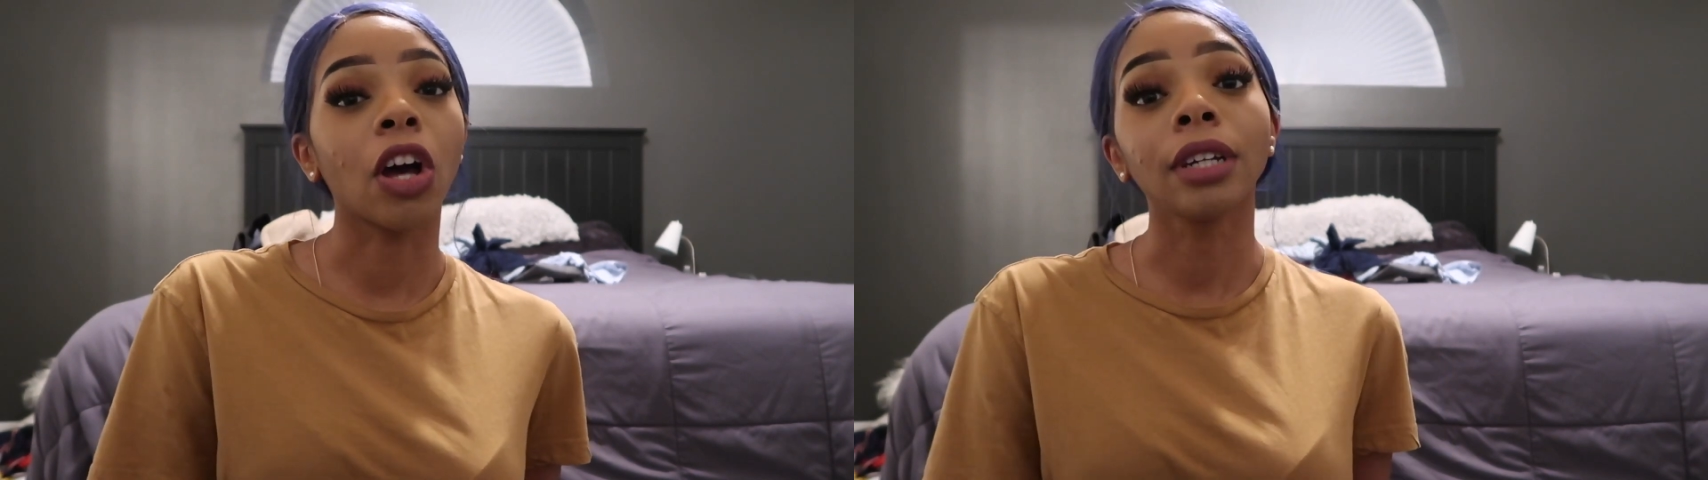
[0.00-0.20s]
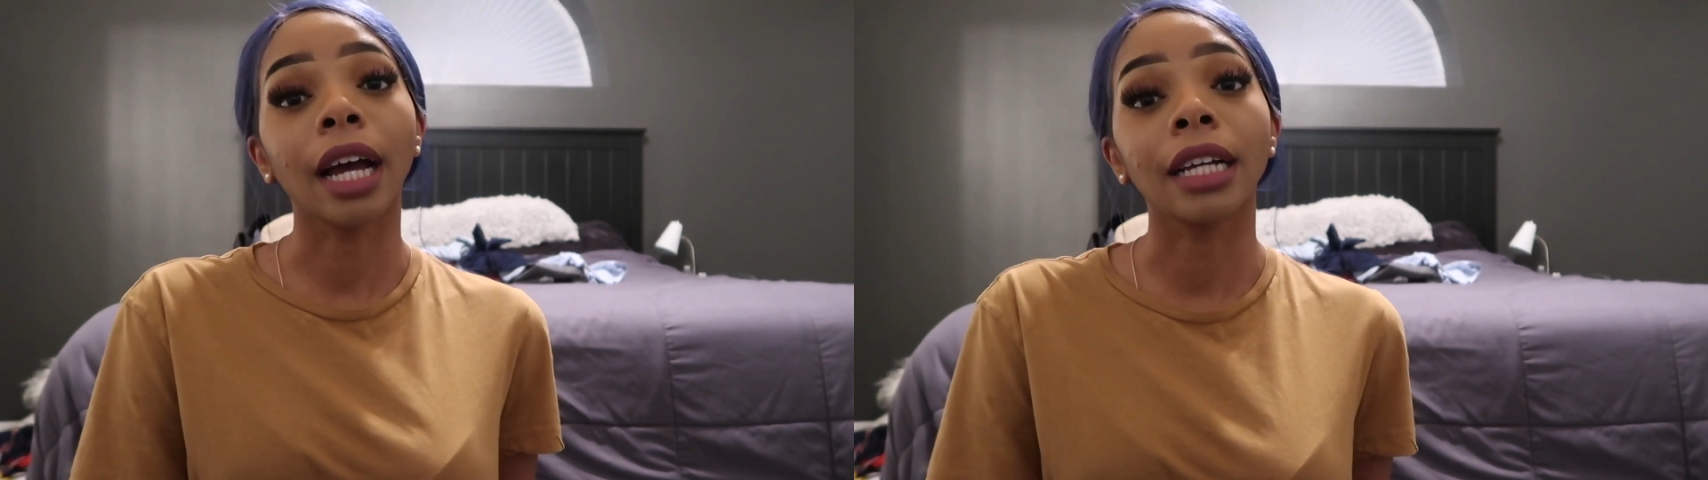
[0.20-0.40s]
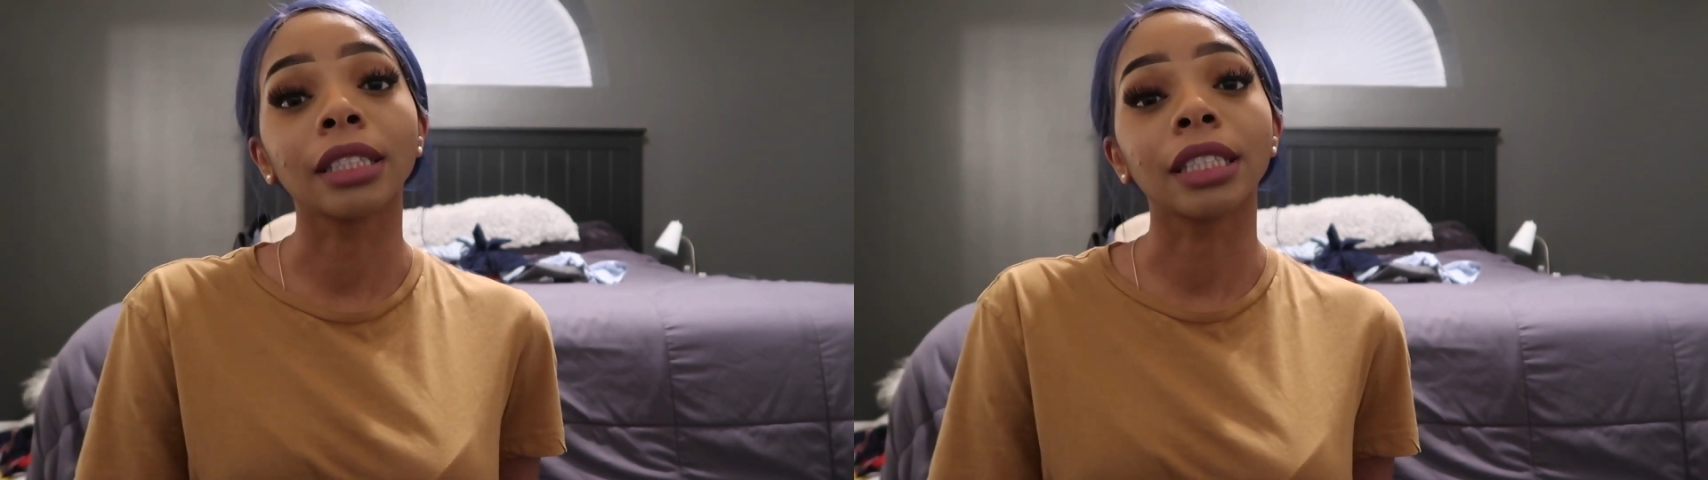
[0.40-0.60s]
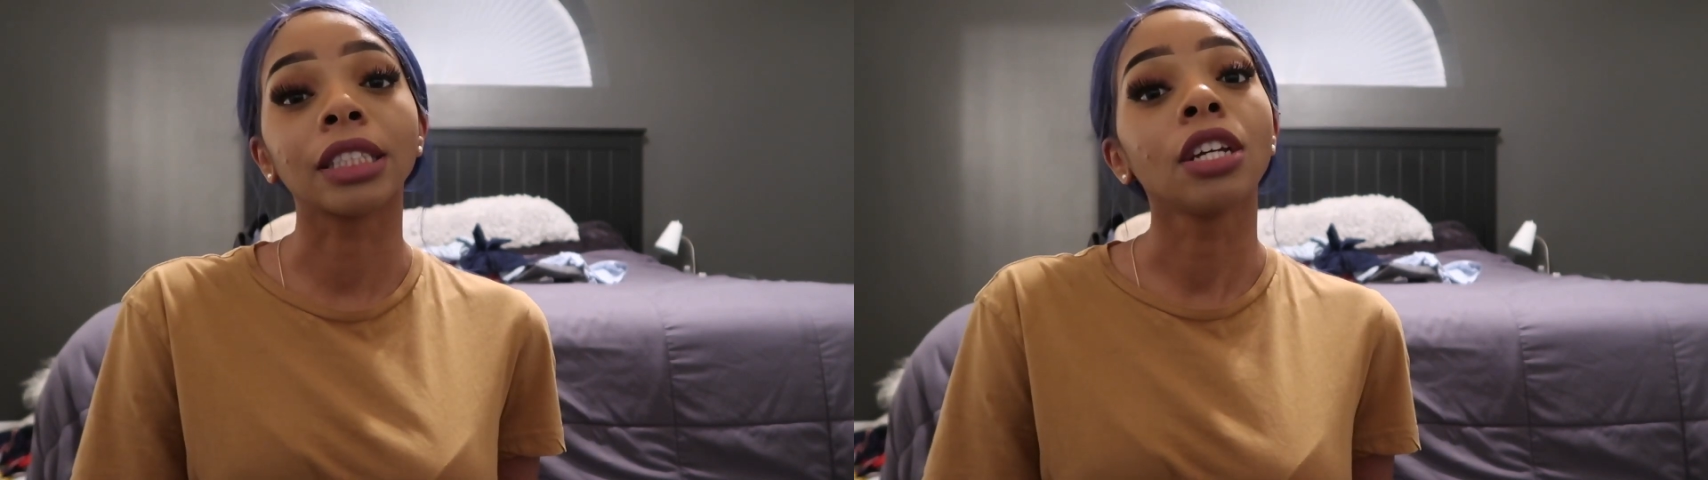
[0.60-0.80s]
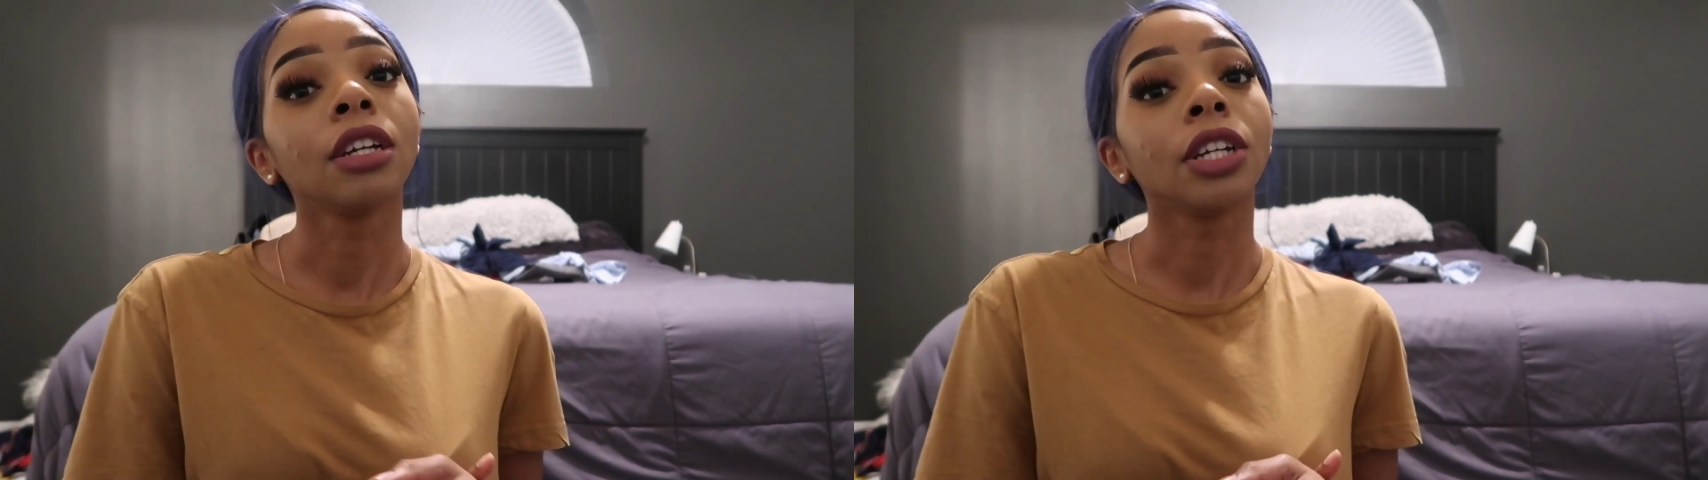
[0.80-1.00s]
And you guys
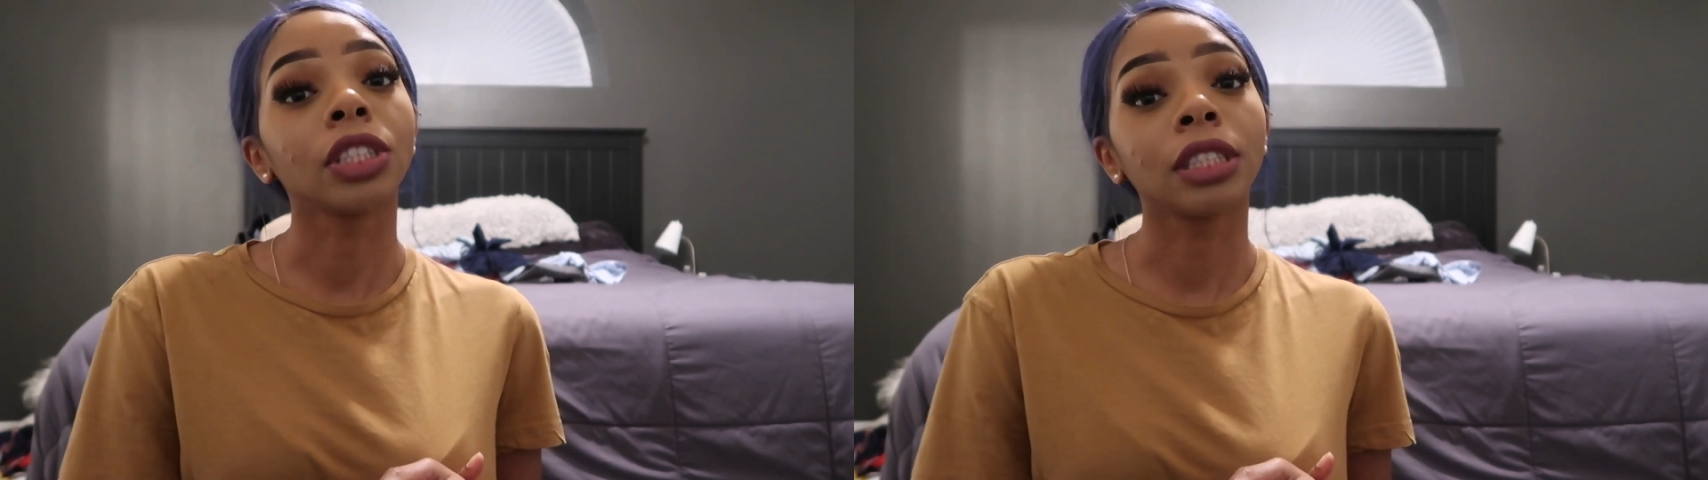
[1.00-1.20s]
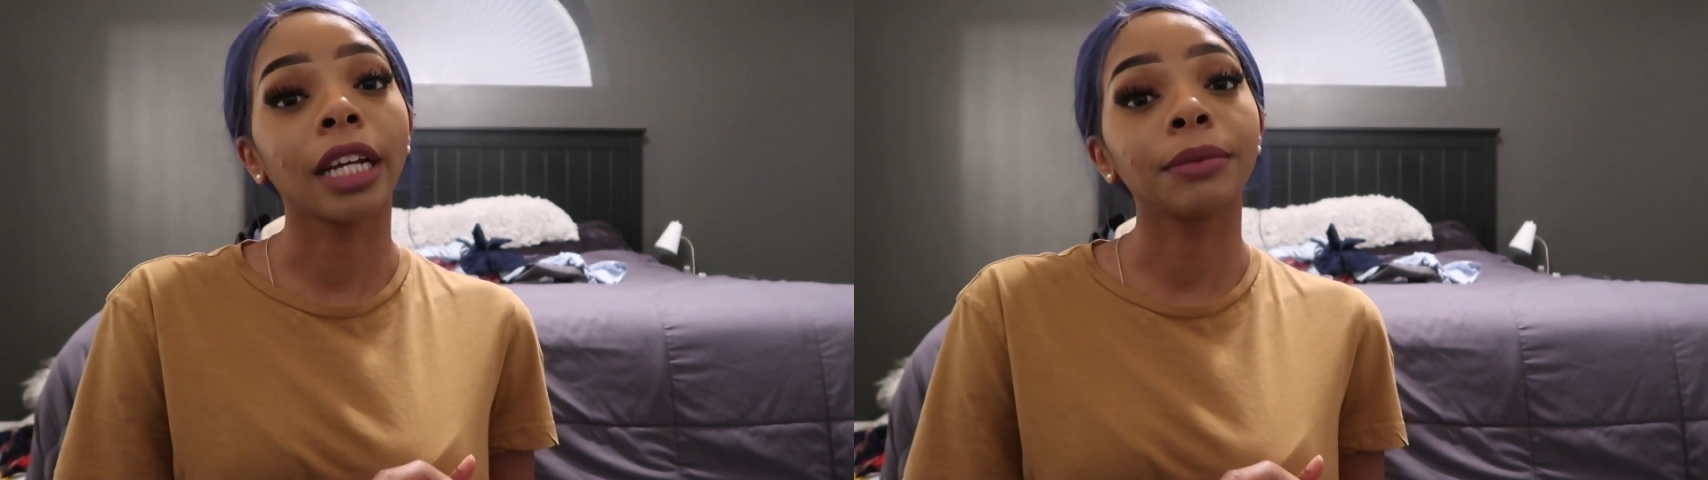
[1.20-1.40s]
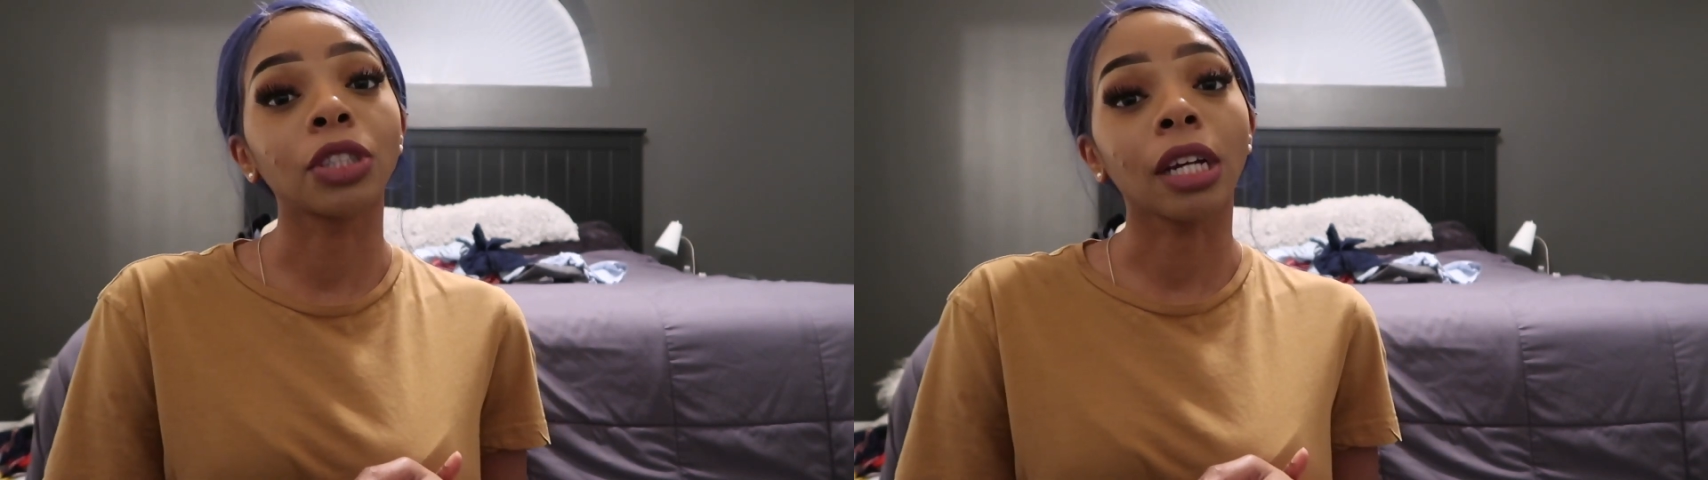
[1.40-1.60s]
is usernames